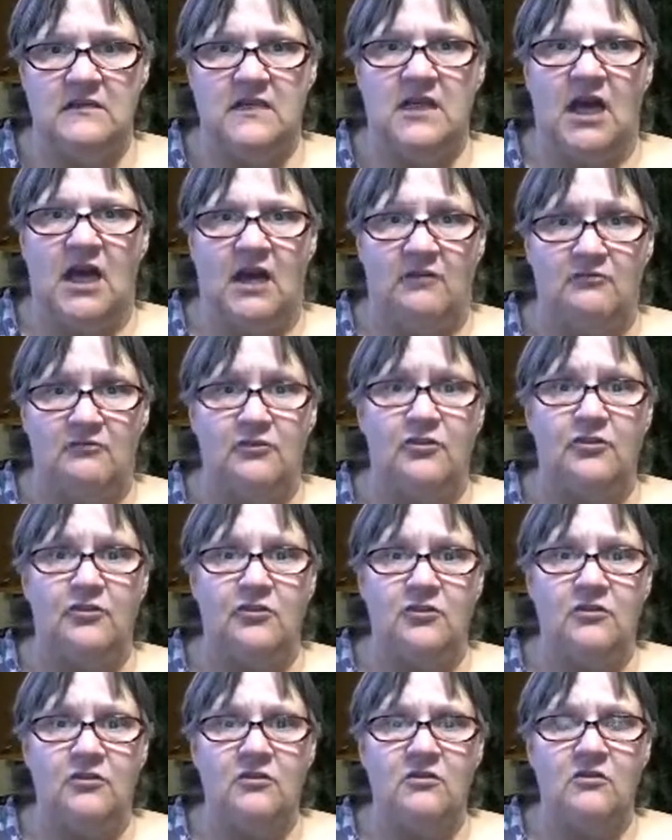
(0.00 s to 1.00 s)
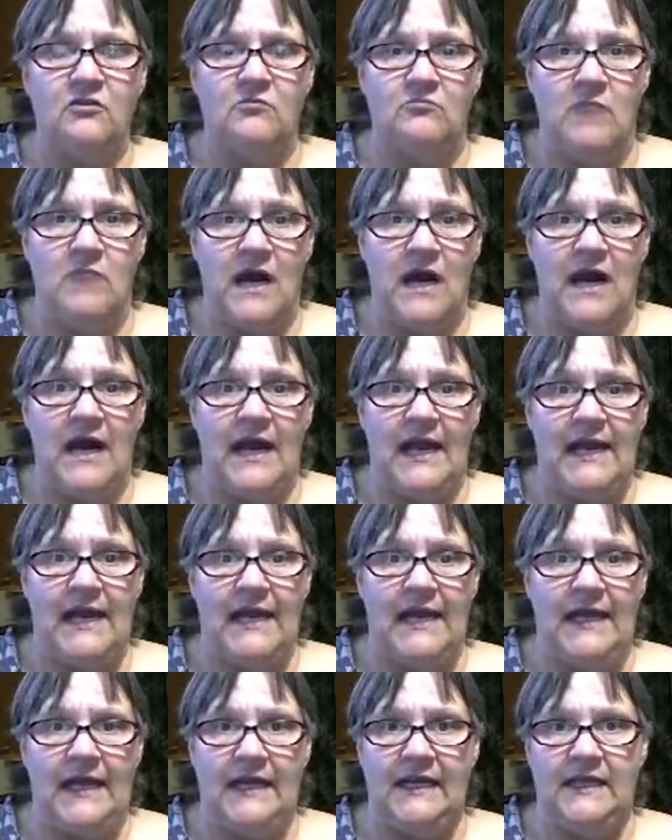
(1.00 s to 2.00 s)
cover
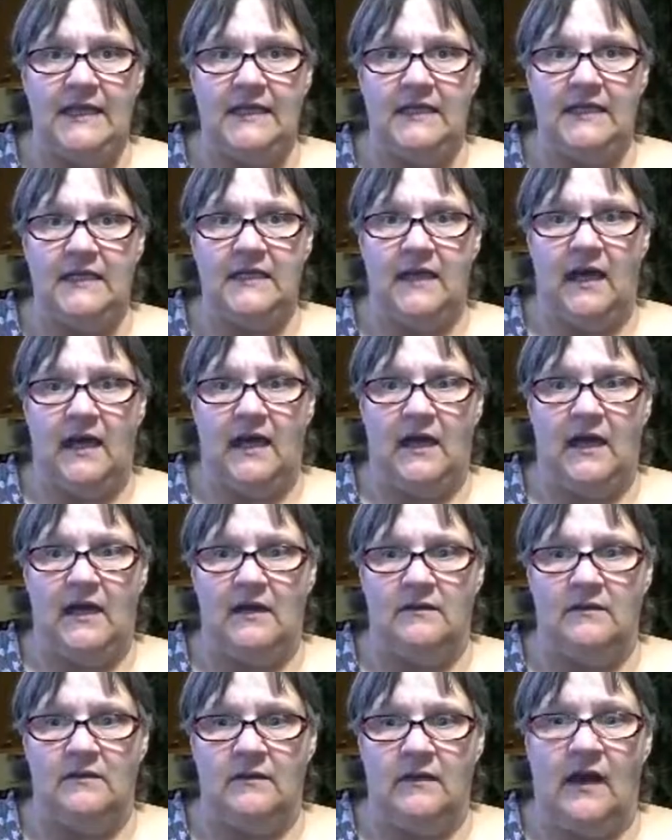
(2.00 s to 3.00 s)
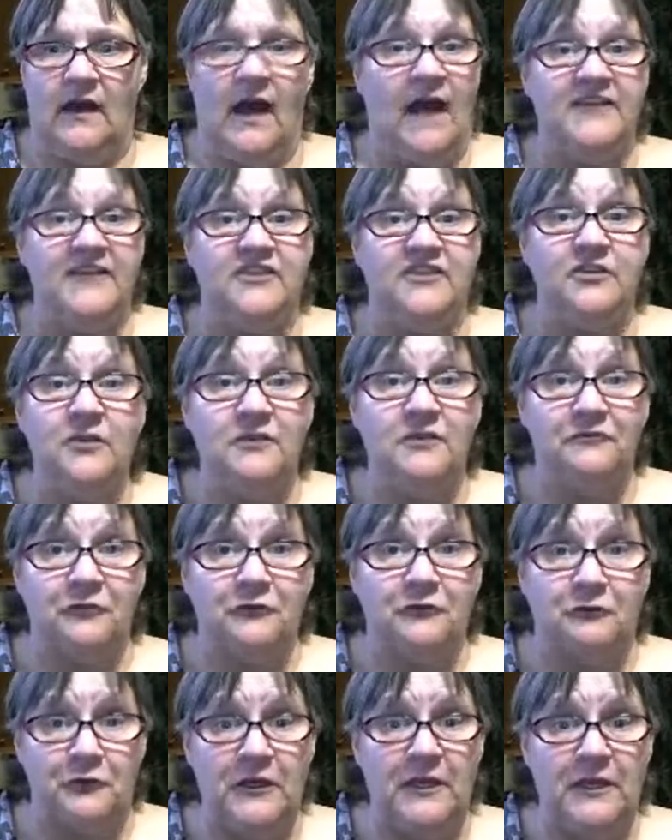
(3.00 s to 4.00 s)
my I do it for
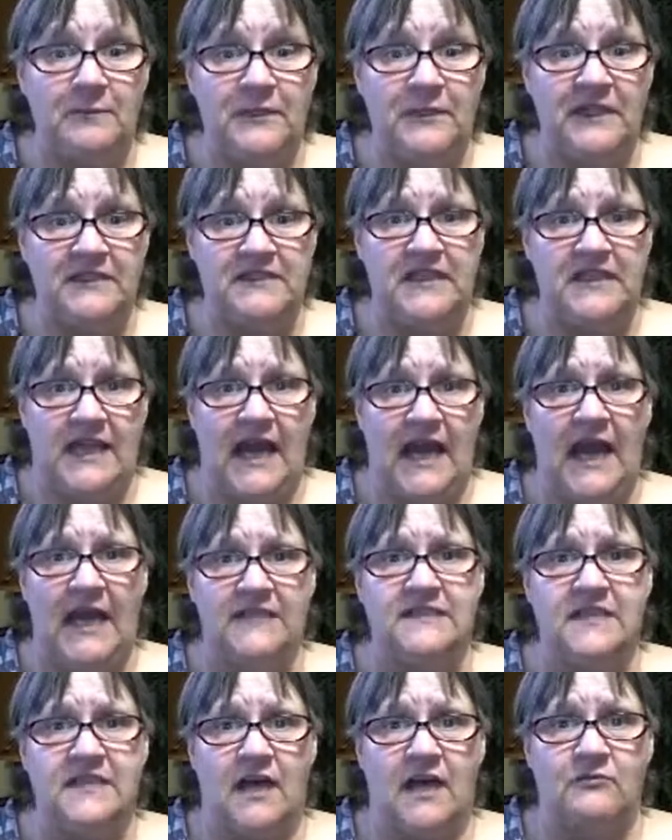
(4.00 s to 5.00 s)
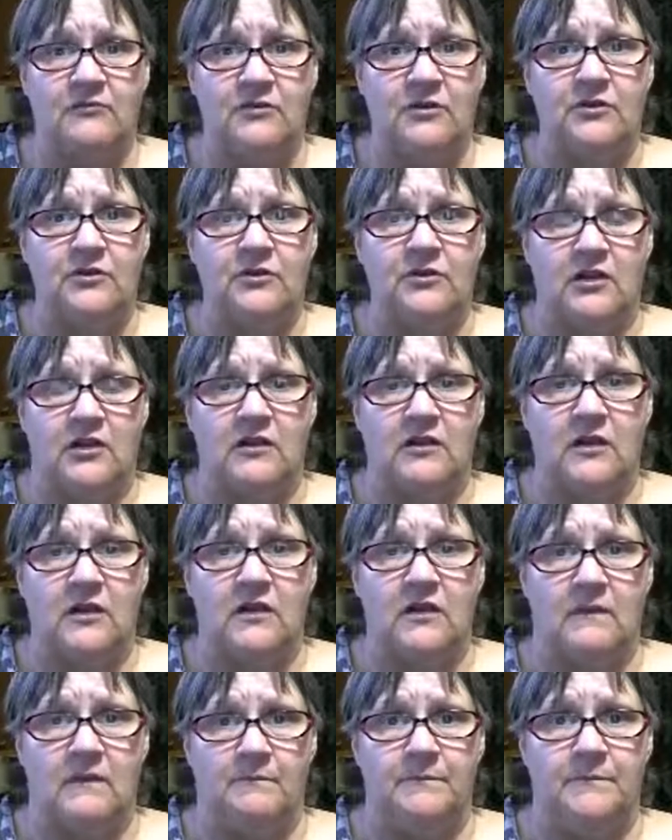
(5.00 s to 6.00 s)
free because the ads
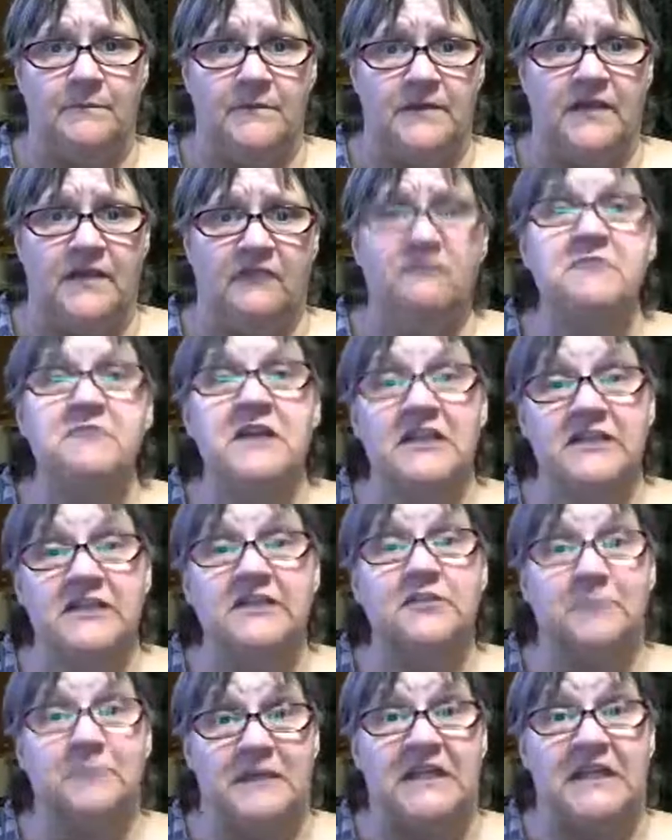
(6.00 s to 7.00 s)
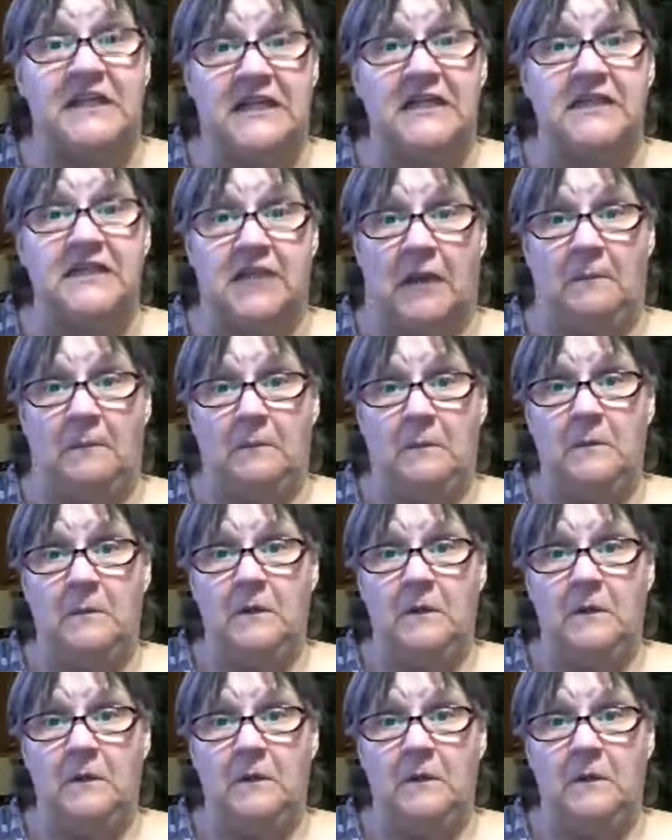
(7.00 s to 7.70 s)
give me a little bit of income.